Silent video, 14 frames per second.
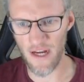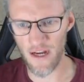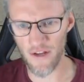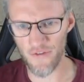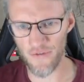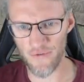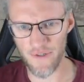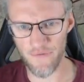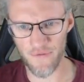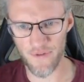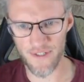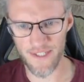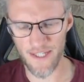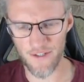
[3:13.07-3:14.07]
other
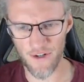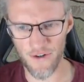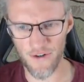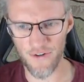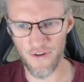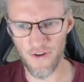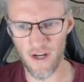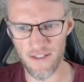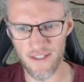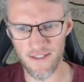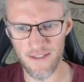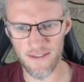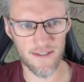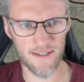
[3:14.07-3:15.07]
rivers that are not
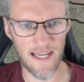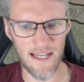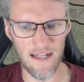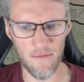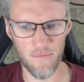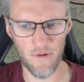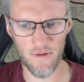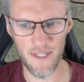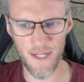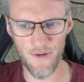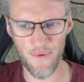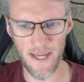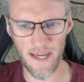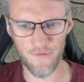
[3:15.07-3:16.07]
sailable.
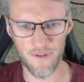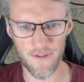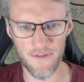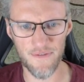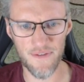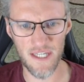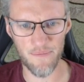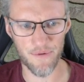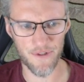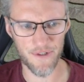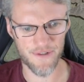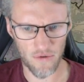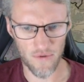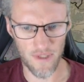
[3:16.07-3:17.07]
Here we have the
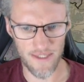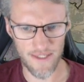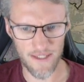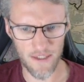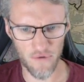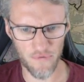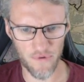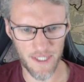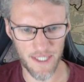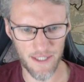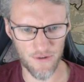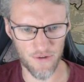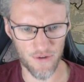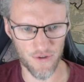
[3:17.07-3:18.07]
Dnieper. You can see over
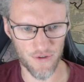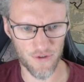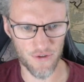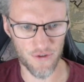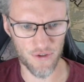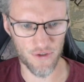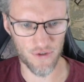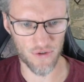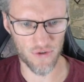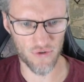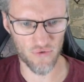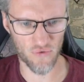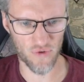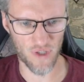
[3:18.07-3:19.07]
here the
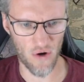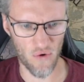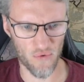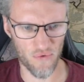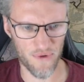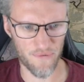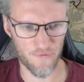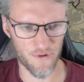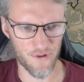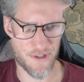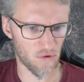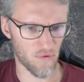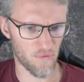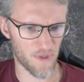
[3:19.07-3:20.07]
Donau
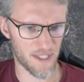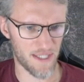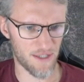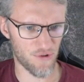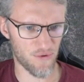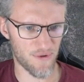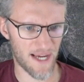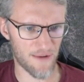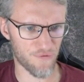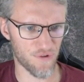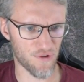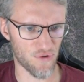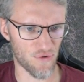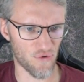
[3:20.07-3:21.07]
River. Over here you
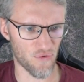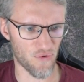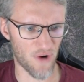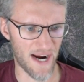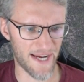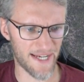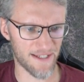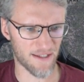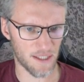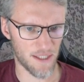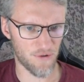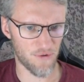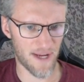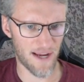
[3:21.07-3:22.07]
have the Rhine.
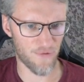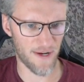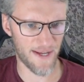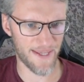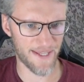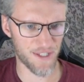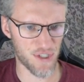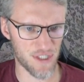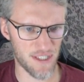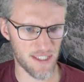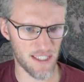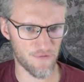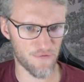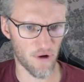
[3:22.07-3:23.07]
Here you have Lake
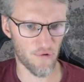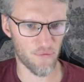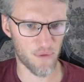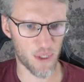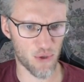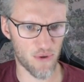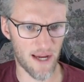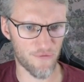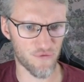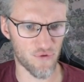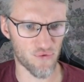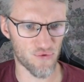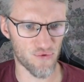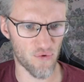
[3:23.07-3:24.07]
Geneva, of which you
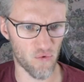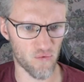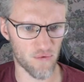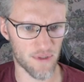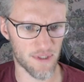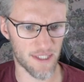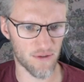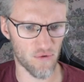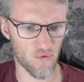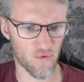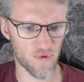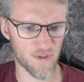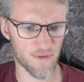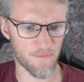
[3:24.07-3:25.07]
have the Rhone that
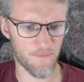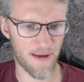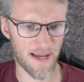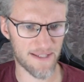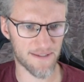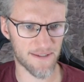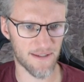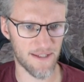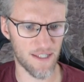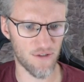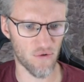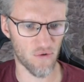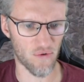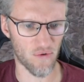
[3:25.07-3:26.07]
goes past
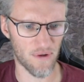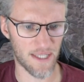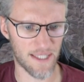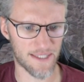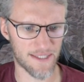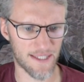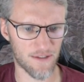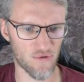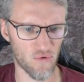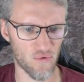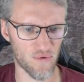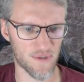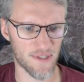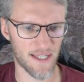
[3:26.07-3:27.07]
Lyon and that
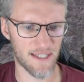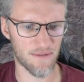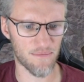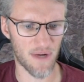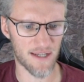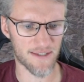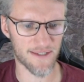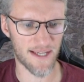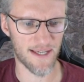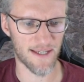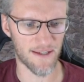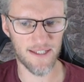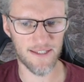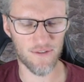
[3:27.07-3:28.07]
goes in
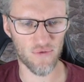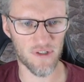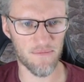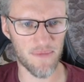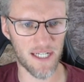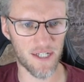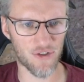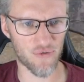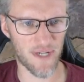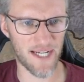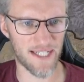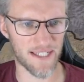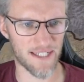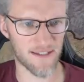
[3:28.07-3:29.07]
Marseille into the
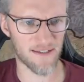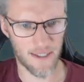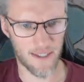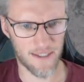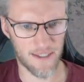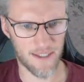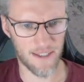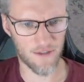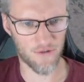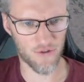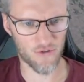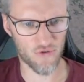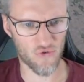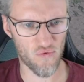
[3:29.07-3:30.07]
Mediterranean. And
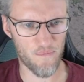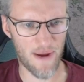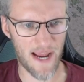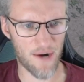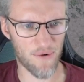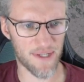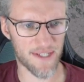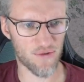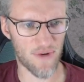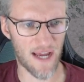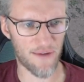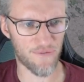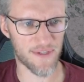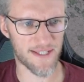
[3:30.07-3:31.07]
here through Paris you
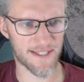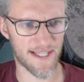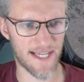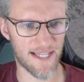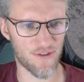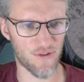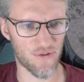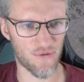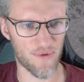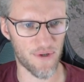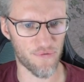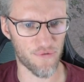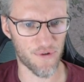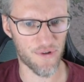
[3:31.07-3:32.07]
have the Seine
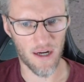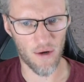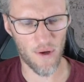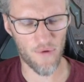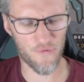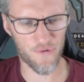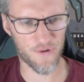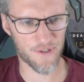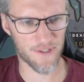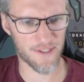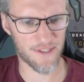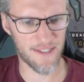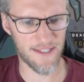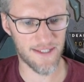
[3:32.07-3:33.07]
River. However,
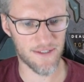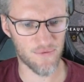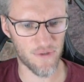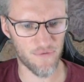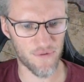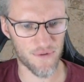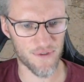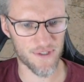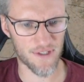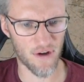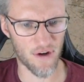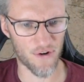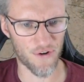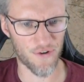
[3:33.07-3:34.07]
these rivers
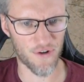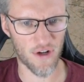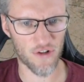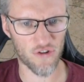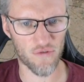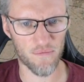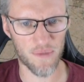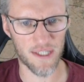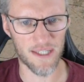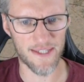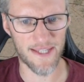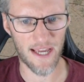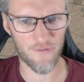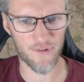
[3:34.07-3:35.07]
are not to be
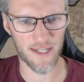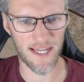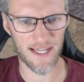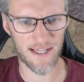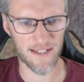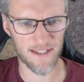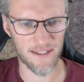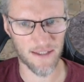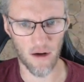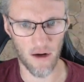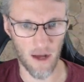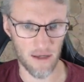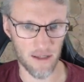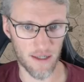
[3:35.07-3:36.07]
navigated,
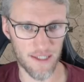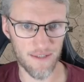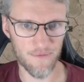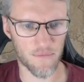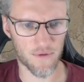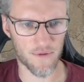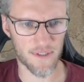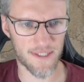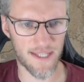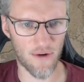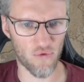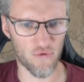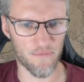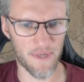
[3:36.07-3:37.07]
luckily, because
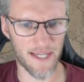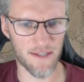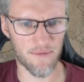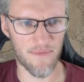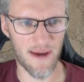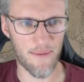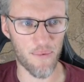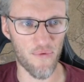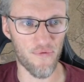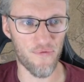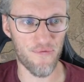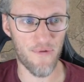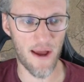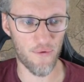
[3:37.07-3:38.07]
that would make the map
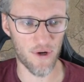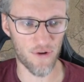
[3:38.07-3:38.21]
very